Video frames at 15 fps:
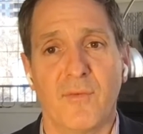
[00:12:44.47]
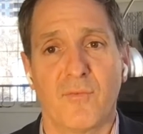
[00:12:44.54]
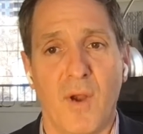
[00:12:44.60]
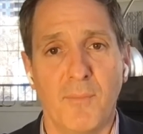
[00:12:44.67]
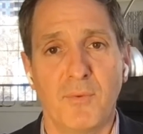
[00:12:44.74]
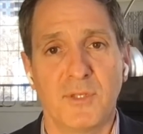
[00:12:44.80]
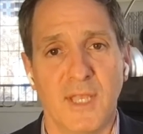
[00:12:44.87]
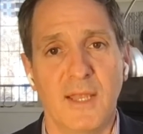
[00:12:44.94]

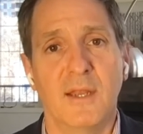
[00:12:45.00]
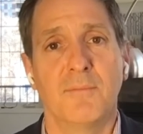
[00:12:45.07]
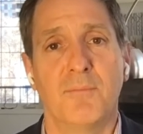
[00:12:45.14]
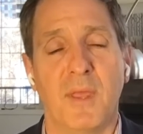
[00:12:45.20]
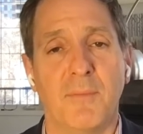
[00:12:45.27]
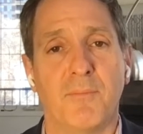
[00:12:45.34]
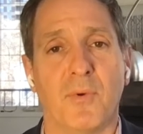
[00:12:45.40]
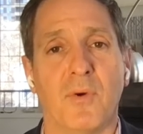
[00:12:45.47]
represented
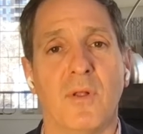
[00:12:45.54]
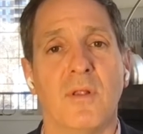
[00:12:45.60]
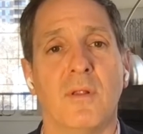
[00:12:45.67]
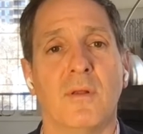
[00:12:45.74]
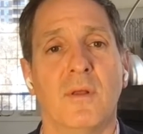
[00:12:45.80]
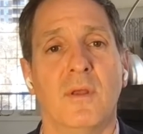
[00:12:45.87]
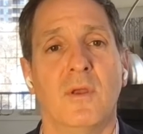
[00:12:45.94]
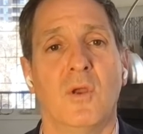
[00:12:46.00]
people
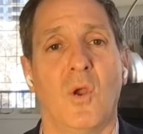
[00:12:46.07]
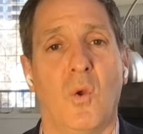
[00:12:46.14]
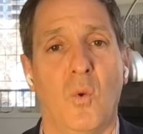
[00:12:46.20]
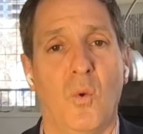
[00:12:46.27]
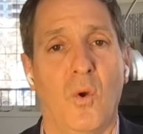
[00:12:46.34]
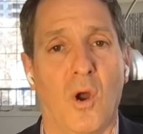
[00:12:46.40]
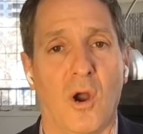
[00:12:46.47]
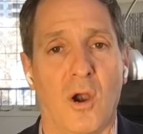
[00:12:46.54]

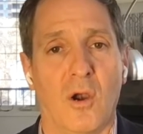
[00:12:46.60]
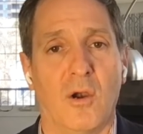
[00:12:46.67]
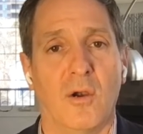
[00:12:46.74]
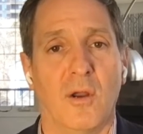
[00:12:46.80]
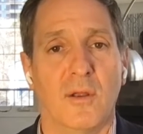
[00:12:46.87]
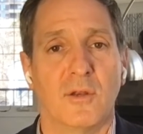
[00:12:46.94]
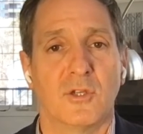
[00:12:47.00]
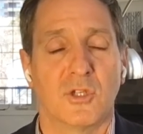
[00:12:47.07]
who are